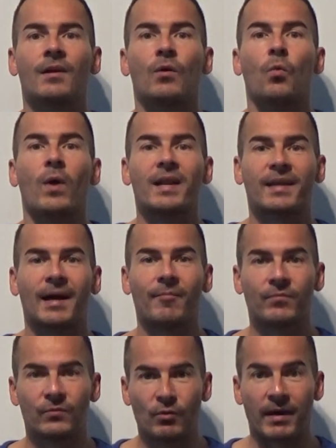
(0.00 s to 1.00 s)

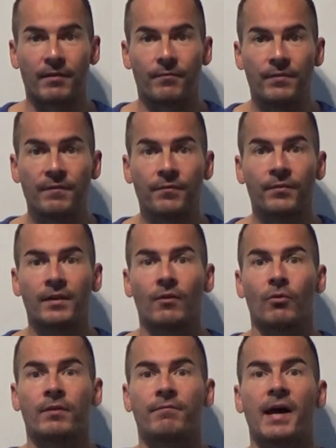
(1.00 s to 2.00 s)
Welcome to my fifth
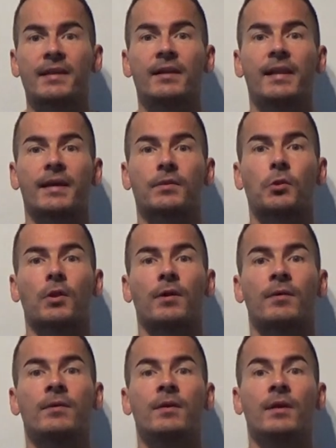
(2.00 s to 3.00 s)
and final
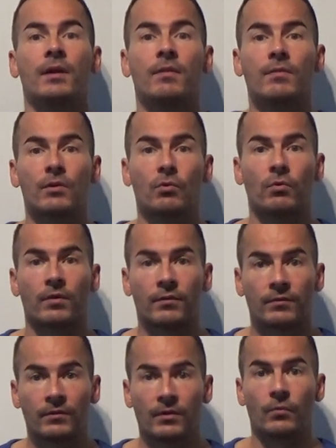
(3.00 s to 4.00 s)
lecture in the
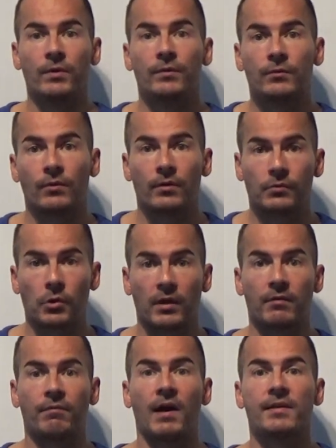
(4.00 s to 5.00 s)
course Research
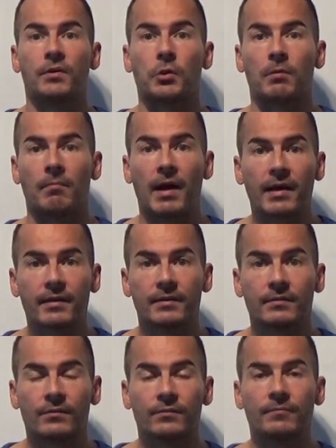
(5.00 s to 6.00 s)
and Financial
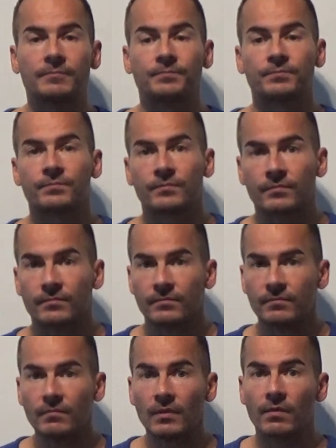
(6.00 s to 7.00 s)
Markets.
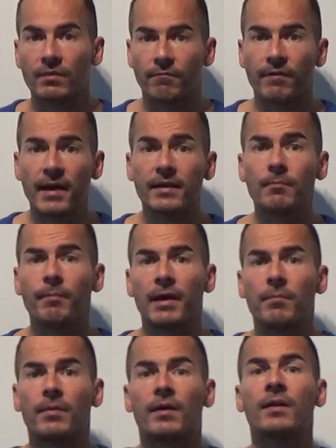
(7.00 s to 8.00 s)
The final
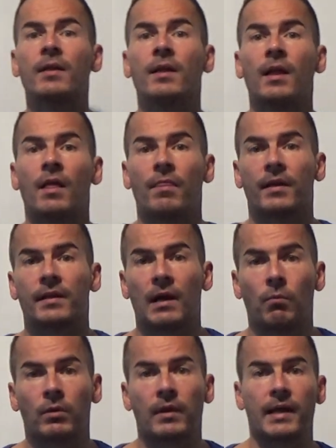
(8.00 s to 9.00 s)
paper that I
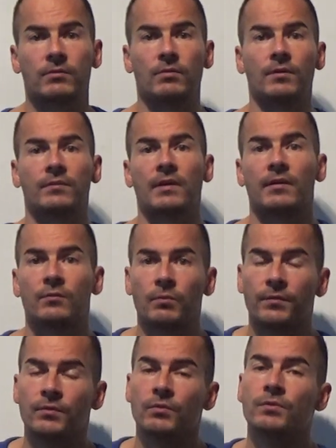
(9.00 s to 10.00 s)
would like to discuss
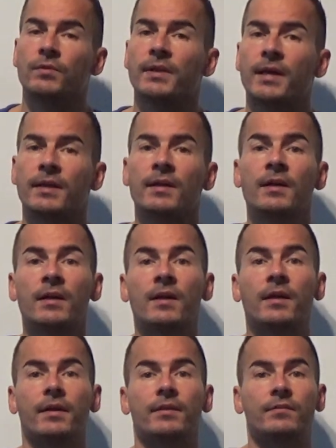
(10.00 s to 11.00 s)
with you today
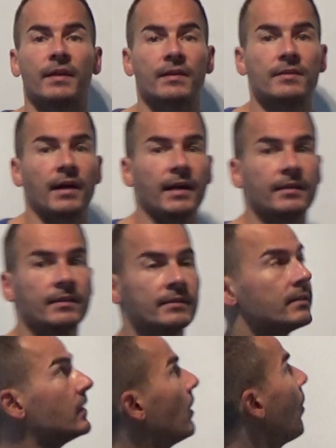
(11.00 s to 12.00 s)
is entitled
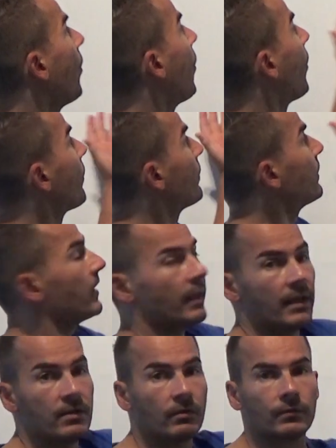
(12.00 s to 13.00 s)
On
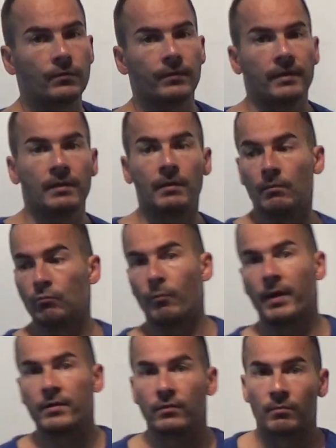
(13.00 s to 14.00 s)
Industry
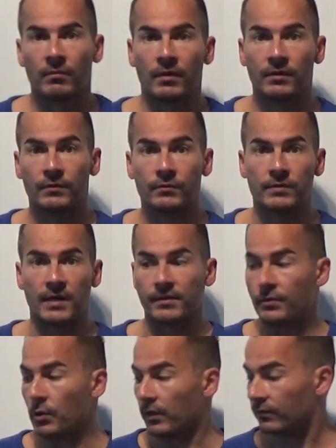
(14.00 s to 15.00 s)
Momentum
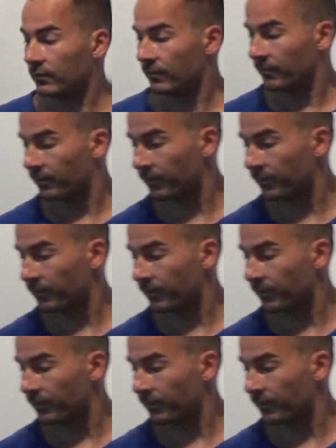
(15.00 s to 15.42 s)
Strategies.